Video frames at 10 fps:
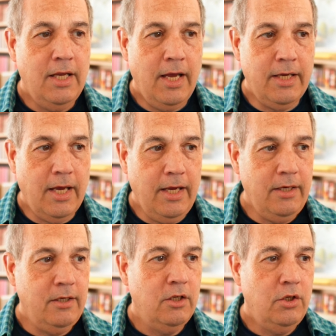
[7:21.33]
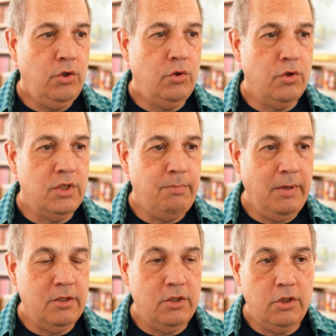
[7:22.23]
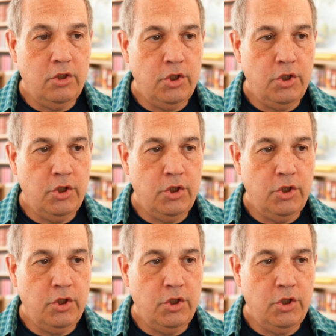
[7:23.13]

Again, you could spend